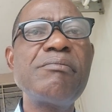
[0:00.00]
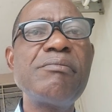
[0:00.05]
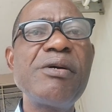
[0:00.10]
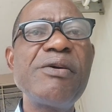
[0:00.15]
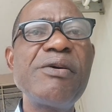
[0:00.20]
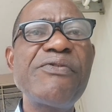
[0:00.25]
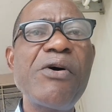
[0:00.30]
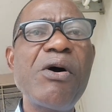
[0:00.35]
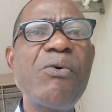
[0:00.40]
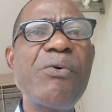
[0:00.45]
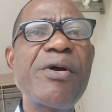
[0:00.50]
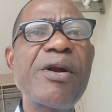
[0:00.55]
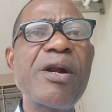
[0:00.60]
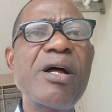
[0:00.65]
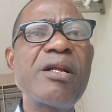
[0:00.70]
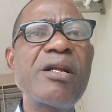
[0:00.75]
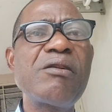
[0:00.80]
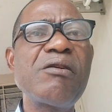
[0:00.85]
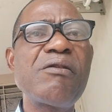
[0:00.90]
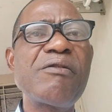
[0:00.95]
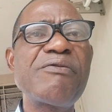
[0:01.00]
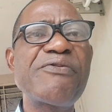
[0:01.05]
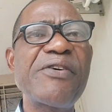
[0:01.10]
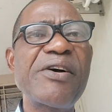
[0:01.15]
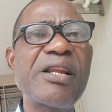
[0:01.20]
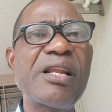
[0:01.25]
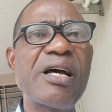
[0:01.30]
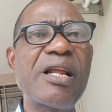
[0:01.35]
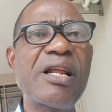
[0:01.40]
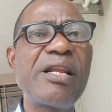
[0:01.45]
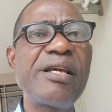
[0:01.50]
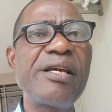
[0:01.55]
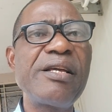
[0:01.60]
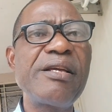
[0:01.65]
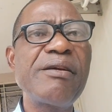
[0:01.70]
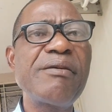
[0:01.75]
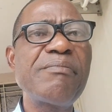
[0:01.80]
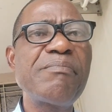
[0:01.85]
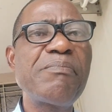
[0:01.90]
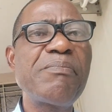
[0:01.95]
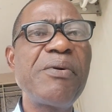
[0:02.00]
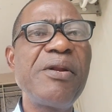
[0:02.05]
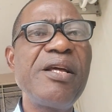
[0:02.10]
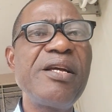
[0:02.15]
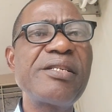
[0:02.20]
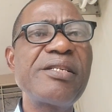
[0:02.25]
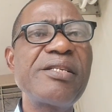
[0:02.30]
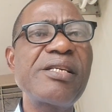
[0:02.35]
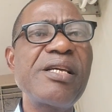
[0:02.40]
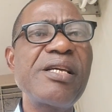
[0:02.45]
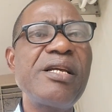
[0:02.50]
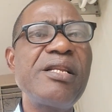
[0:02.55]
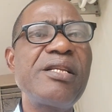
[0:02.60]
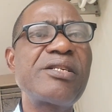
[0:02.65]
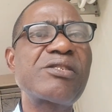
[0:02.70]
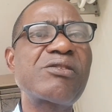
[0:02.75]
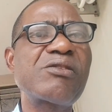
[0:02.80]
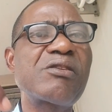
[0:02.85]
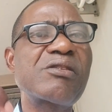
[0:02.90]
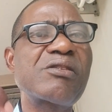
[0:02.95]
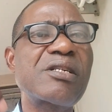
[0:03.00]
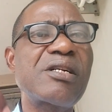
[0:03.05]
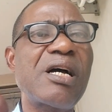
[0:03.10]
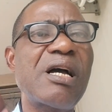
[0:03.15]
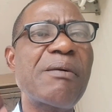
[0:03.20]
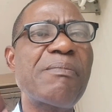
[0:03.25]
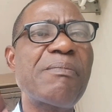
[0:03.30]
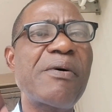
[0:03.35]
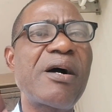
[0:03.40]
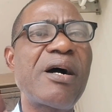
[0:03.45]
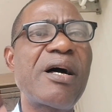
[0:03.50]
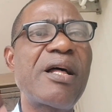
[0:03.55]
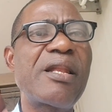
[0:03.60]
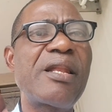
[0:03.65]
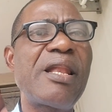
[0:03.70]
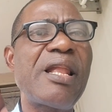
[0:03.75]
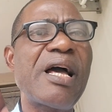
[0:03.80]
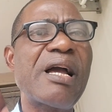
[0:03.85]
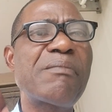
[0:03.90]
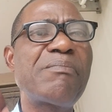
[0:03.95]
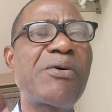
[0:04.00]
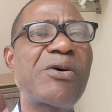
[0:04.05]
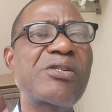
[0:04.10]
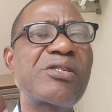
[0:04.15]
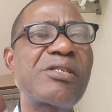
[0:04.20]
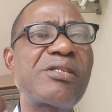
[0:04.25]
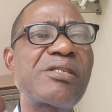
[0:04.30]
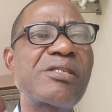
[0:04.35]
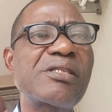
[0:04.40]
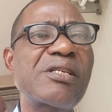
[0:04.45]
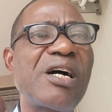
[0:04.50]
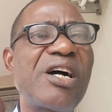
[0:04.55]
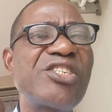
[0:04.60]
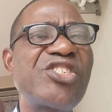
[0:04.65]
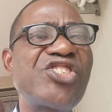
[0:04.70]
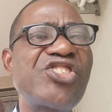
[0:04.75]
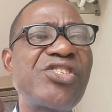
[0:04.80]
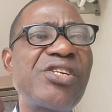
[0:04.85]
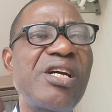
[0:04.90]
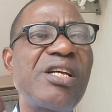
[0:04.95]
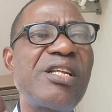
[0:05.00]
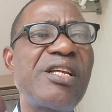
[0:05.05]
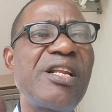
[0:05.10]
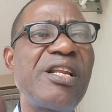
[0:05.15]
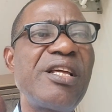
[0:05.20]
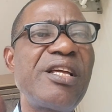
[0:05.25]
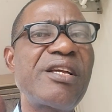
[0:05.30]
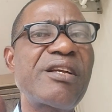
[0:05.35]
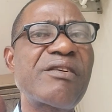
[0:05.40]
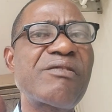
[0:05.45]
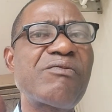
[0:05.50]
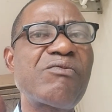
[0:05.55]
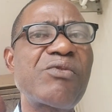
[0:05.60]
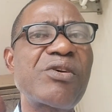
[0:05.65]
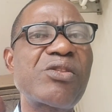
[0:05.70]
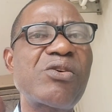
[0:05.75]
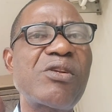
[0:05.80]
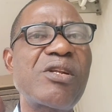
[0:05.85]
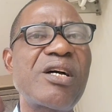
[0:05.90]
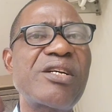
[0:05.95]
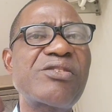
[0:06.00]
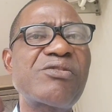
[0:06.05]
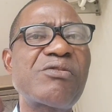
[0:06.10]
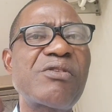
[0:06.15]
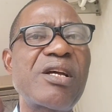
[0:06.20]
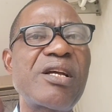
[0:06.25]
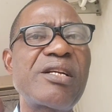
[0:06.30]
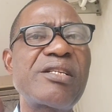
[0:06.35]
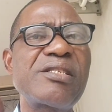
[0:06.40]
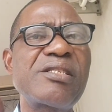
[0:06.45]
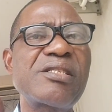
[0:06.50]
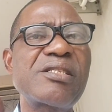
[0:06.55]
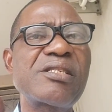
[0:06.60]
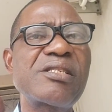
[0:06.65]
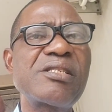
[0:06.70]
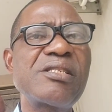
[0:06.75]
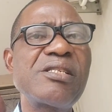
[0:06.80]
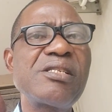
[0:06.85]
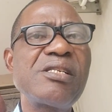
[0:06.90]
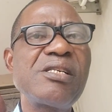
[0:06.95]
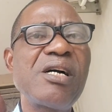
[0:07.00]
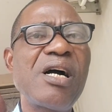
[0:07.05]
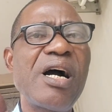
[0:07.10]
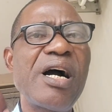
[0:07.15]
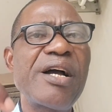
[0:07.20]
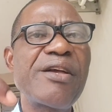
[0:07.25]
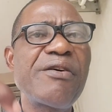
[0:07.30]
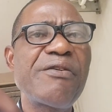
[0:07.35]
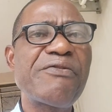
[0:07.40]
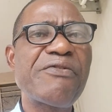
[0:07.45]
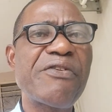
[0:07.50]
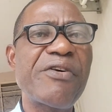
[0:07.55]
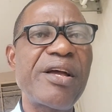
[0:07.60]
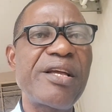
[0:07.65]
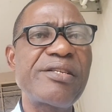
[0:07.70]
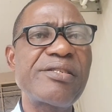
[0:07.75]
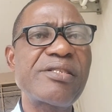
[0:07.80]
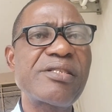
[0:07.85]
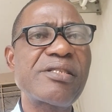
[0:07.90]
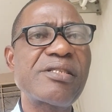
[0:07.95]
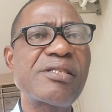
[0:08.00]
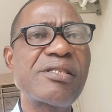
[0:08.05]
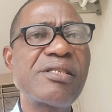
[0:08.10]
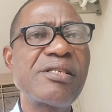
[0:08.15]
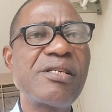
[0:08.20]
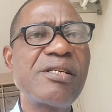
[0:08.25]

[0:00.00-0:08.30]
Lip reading: Before we round off, finally, please hit the subscribe and like buttons and share the link with other students and your friends.